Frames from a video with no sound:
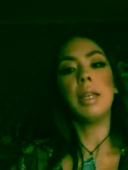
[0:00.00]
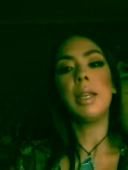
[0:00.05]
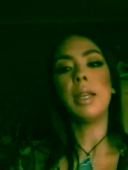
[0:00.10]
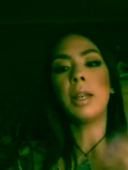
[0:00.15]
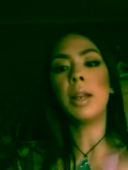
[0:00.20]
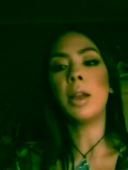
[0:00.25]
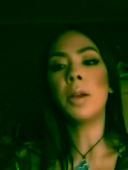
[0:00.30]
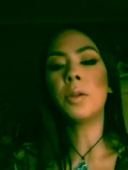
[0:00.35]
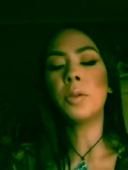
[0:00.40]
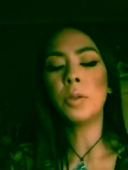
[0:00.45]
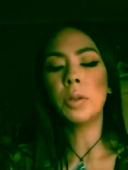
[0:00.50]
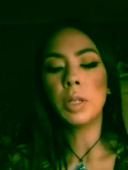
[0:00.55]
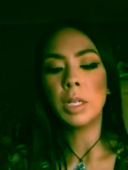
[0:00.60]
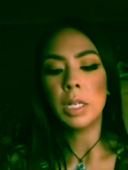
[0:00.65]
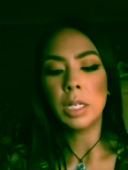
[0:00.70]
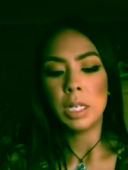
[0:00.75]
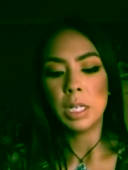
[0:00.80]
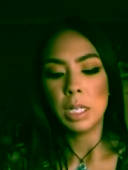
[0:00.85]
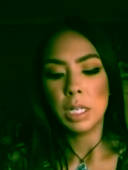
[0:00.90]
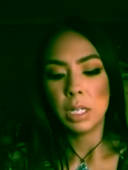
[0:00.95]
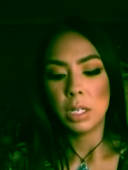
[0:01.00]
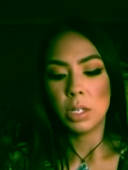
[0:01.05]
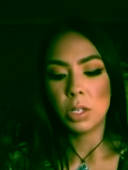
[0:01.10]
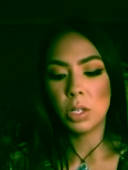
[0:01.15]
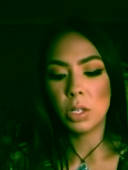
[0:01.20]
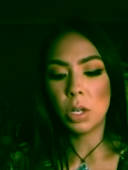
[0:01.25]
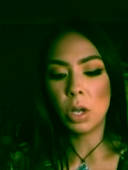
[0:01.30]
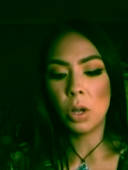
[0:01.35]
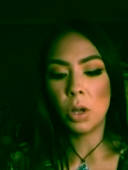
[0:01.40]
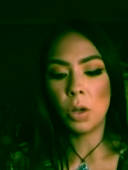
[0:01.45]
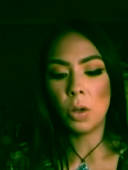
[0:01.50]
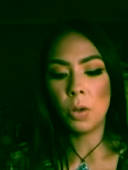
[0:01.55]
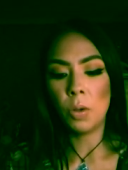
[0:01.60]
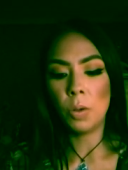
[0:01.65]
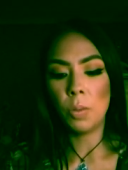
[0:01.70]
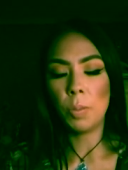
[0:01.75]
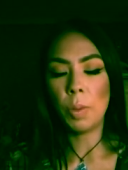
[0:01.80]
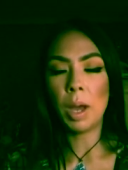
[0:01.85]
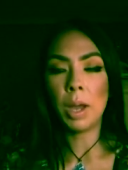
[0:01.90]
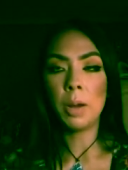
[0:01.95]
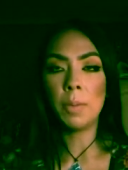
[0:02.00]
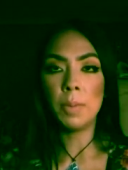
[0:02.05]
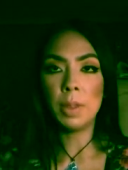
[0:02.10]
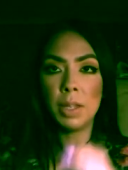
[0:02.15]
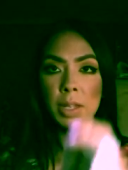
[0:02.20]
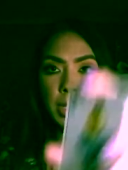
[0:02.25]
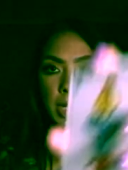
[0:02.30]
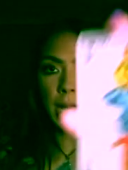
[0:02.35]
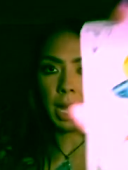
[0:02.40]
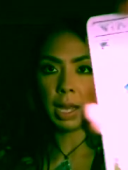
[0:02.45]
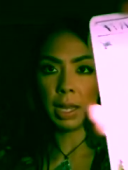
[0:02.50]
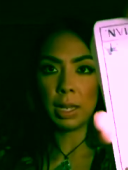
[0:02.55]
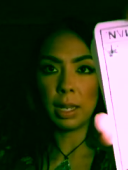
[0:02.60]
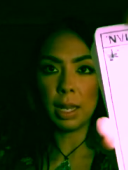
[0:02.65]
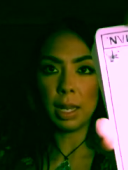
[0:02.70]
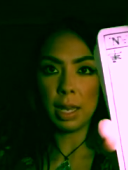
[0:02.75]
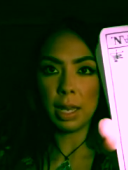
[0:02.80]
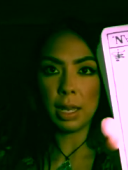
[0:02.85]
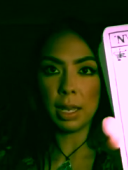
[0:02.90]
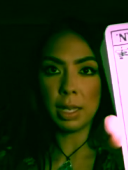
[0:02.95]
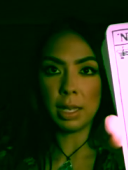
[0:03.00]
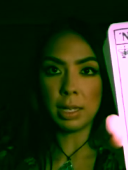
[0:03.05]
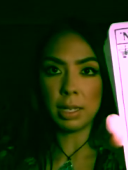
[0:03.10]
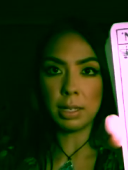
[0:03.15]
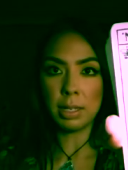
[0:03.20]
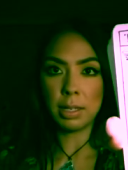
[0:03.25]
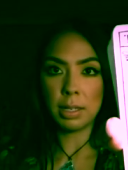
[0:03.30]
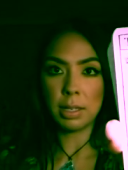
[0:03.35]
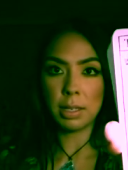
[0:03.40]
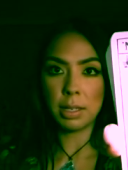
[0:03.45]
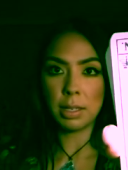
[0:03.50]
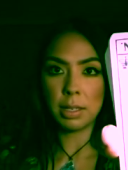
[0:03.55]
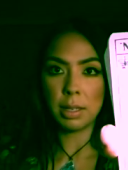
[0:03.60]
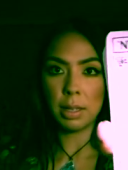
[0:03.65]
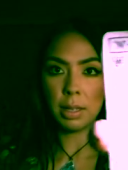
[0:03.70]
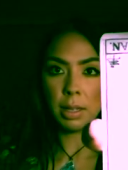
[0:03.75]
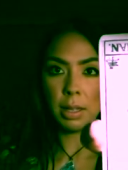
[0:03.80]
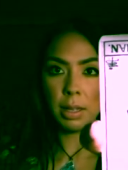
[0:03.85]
you know? So bottom of the deck is